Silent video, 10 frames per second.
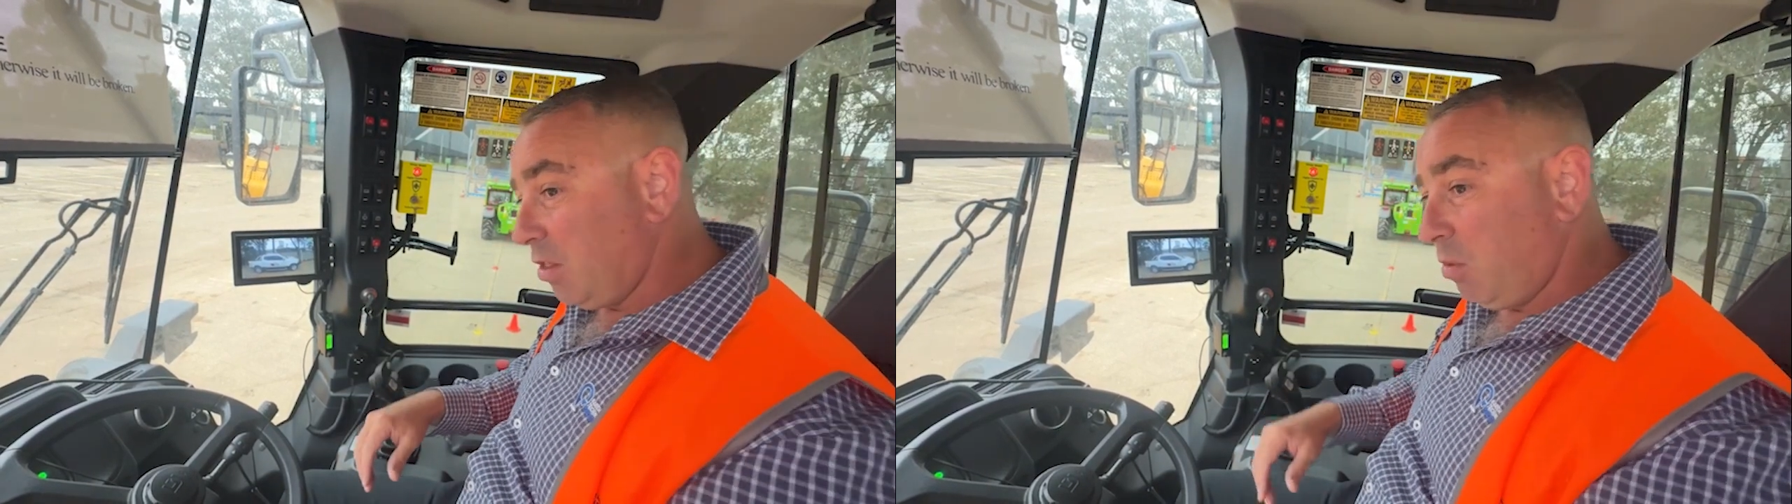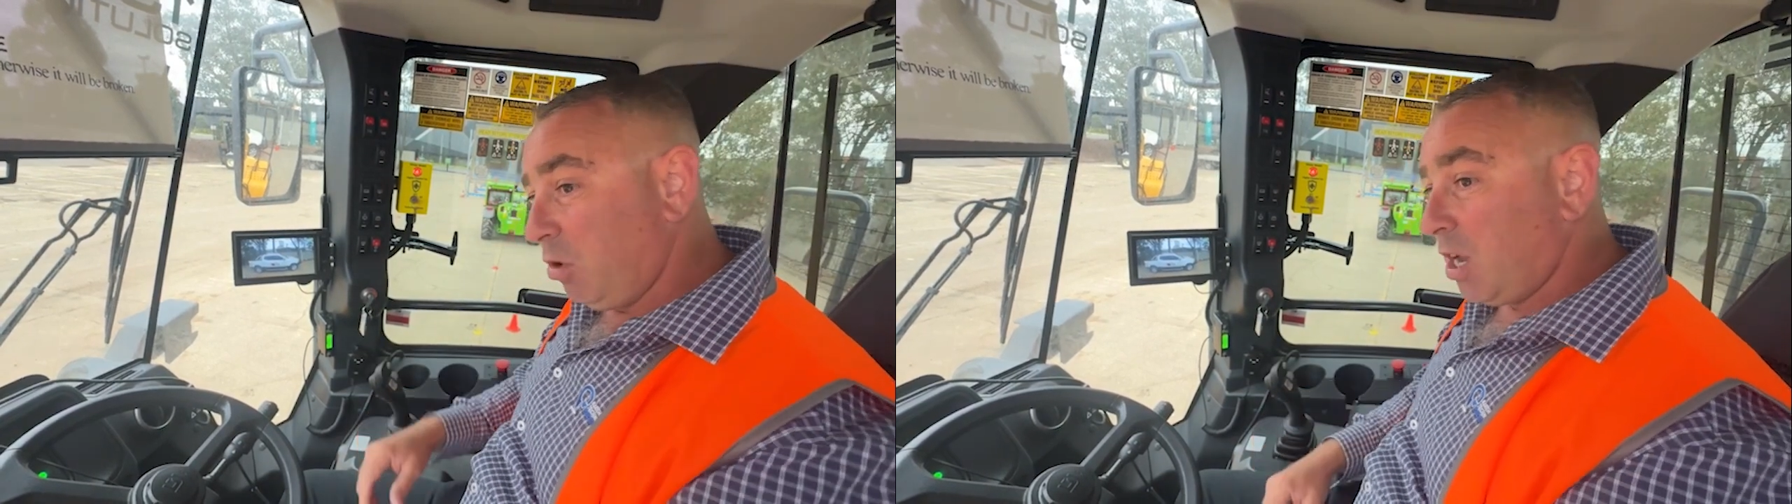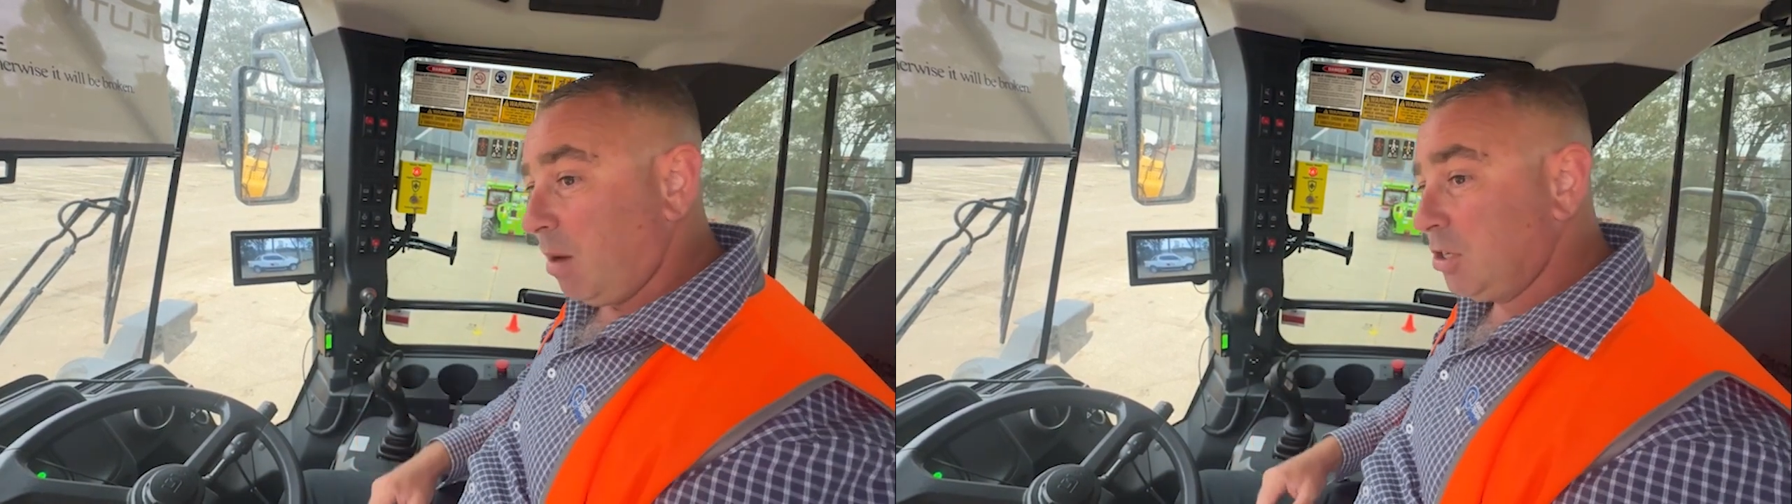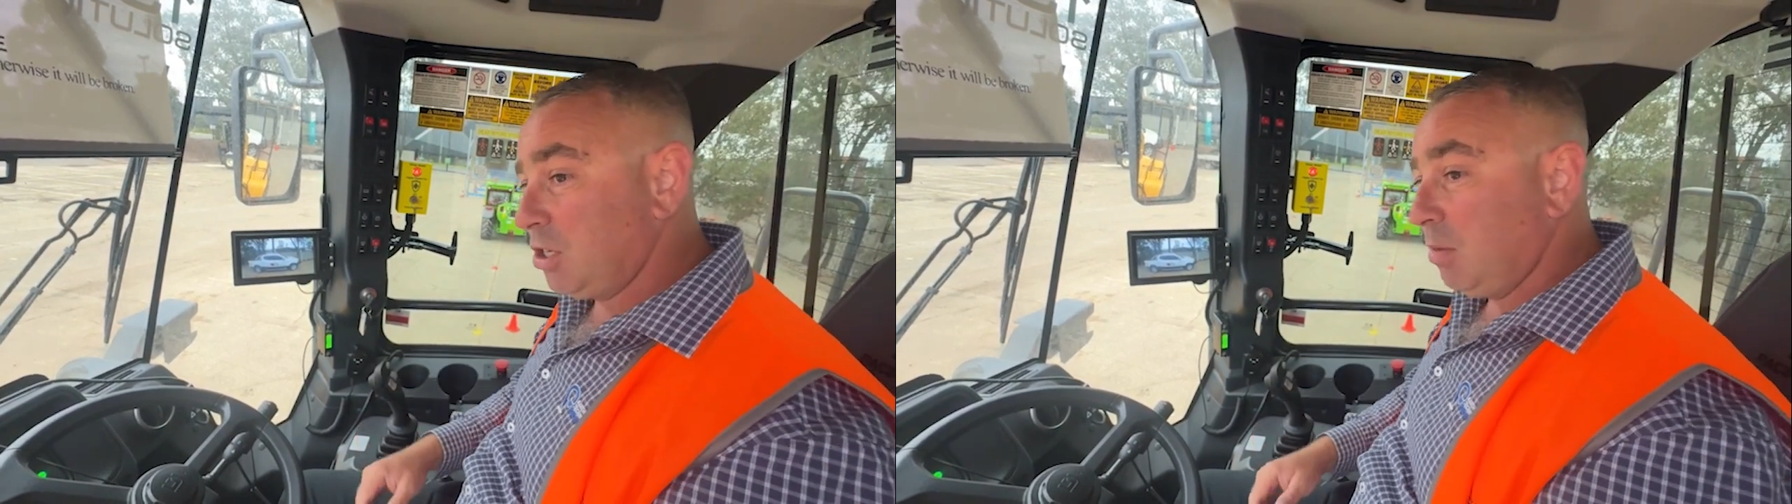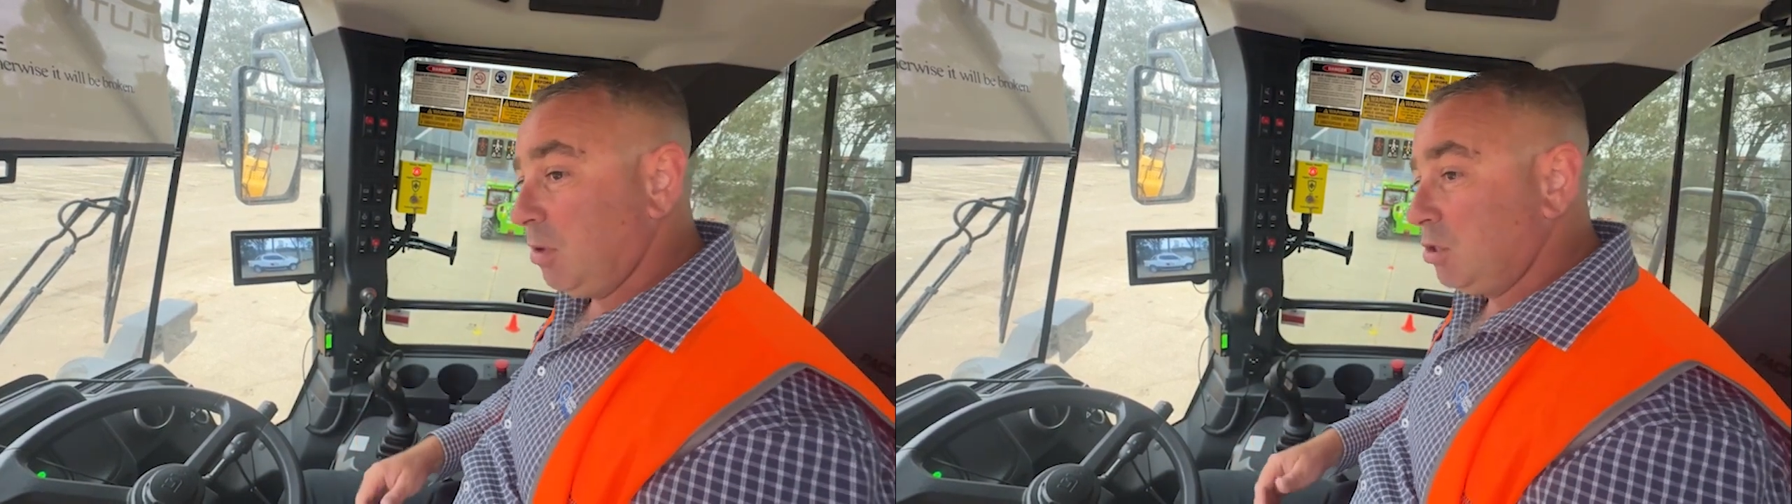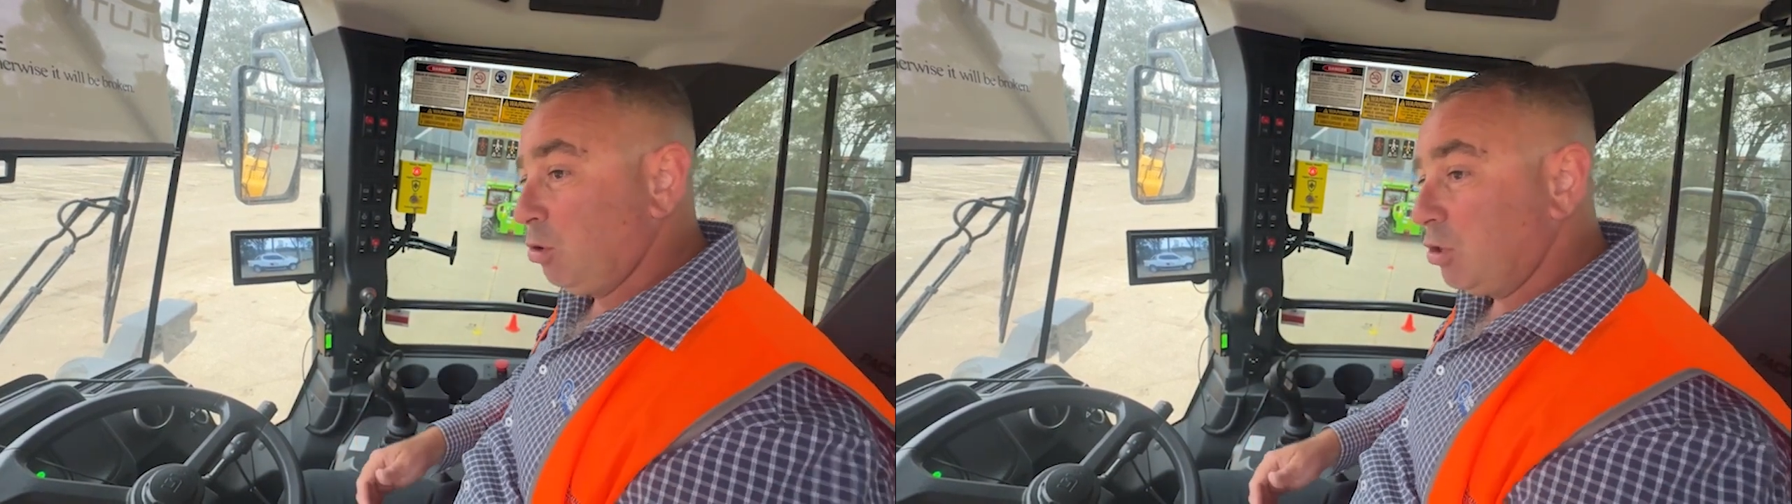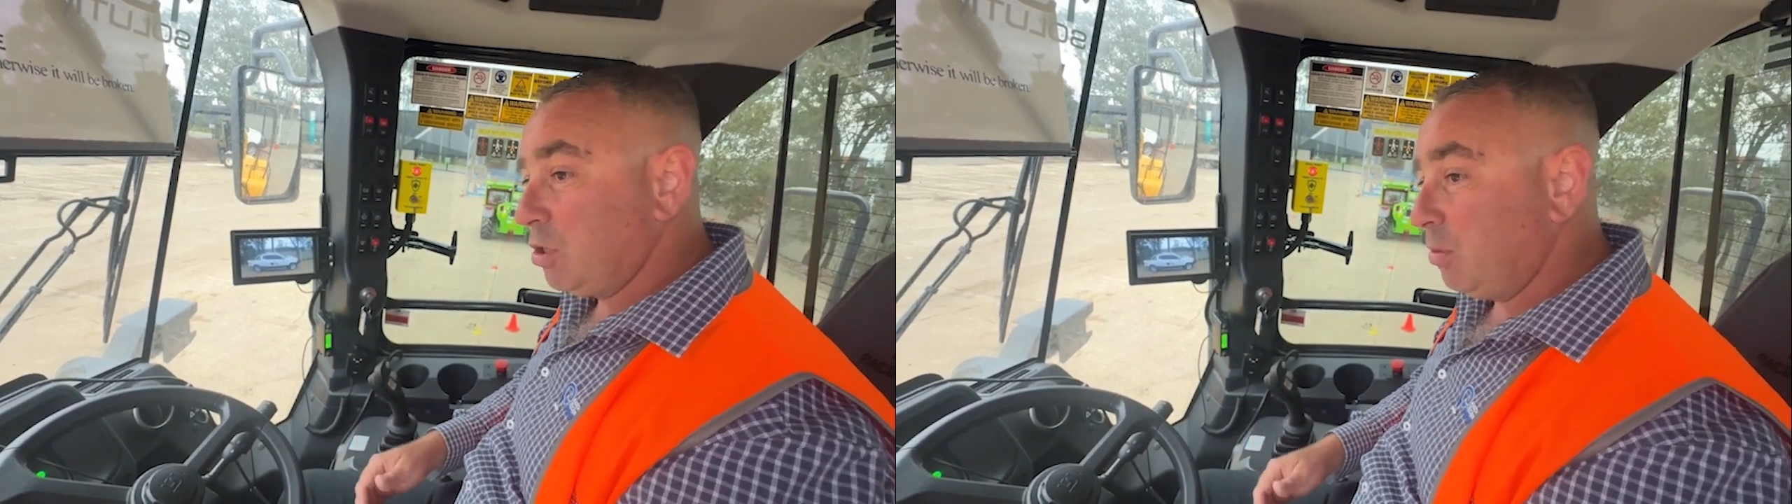there and they want to come and see me and talk to